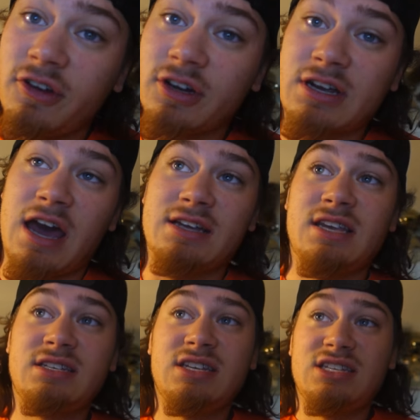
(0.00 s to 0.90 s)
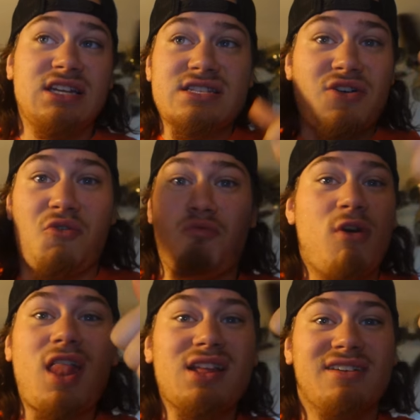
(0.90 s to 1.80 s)
you guys. This is it's a
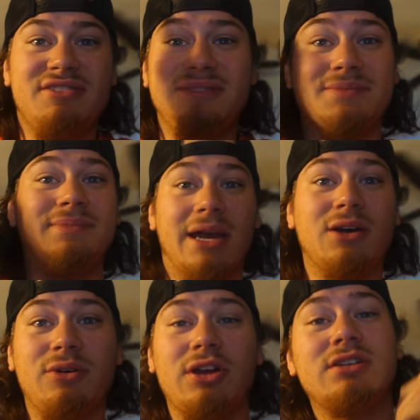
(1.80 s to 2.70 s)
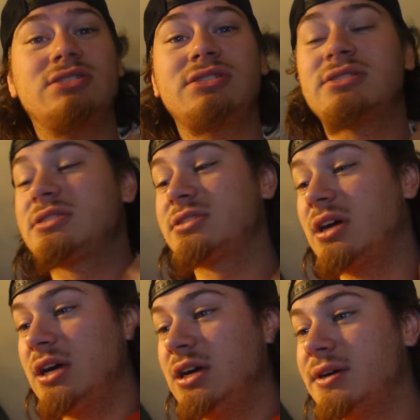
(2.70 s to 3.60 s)
111 Make-A-Wish.
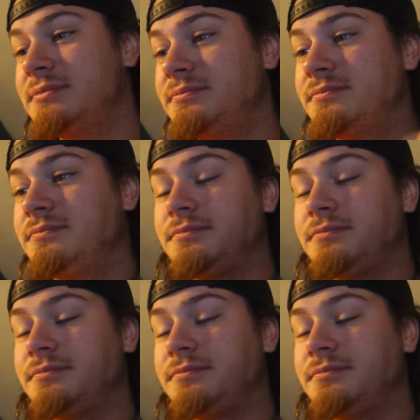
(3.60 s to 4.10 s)
Yeah.